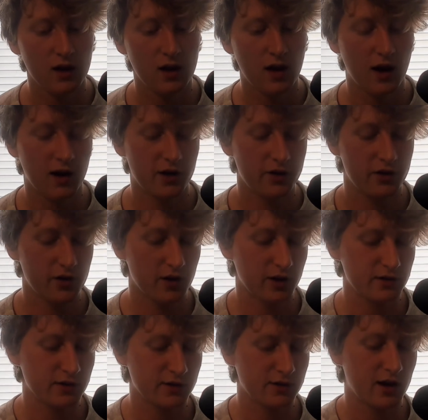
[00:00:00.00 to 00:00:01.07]
I don't know. I
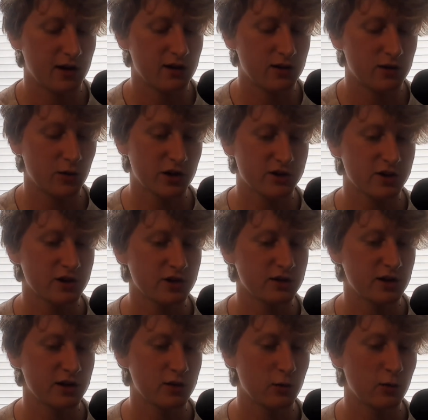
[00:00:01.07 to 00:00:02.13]
just kind of question
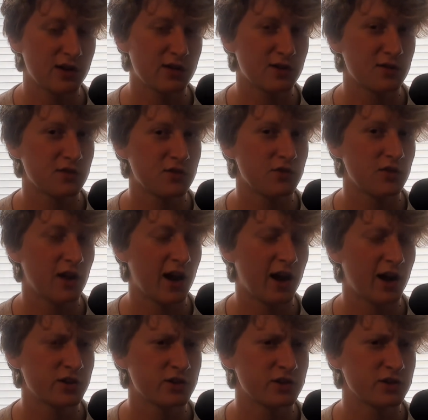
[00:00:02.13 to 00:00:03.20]
like what's
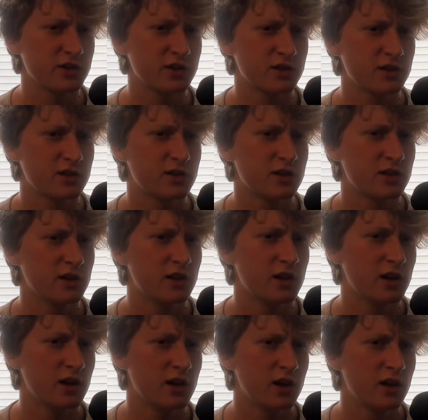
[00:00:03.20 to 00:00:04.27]
actually
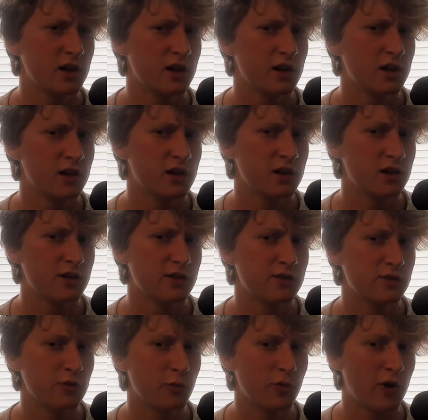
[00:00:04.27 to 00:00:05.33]

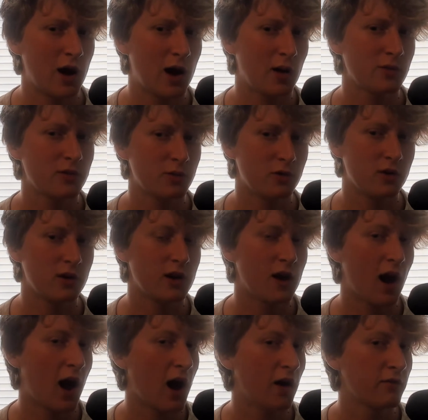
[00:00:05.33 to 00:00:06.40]
super optimal, and
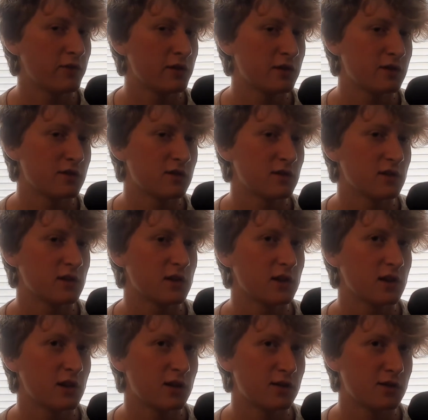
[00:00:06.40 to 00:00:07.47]
obviously
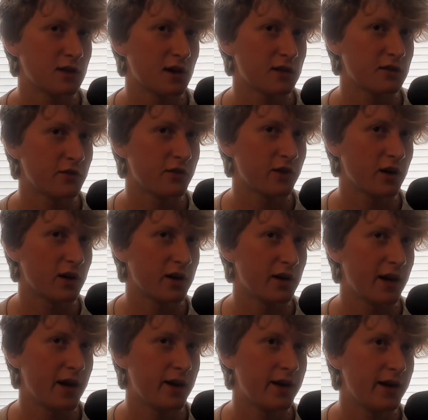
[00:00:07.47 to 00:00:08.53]
it's not the fucking
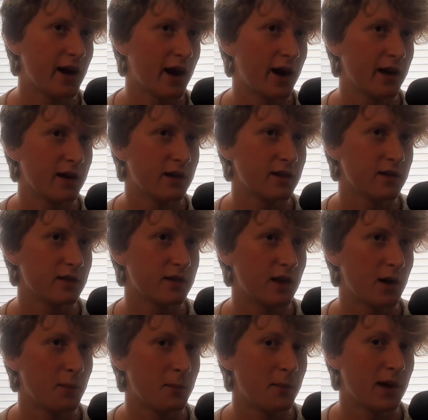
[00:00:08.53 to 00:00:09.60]
diet
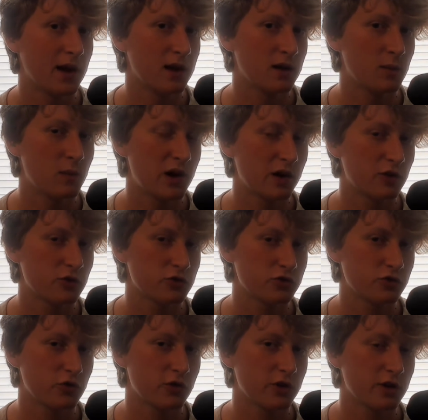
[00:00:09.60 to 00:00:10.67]
that made Michael
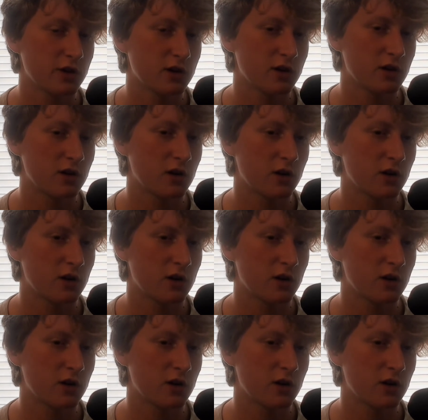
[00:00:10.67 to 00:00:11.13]
Jordan.